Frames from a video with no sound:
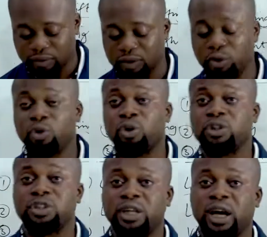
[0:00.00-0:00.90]
We
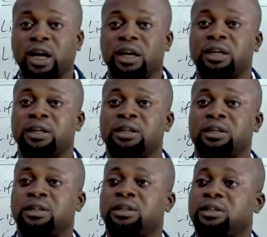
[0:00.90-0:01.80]
consider
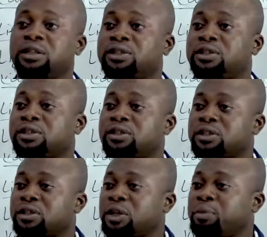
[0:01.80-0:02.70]

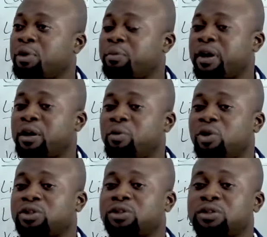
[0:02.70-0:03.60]
this improper what?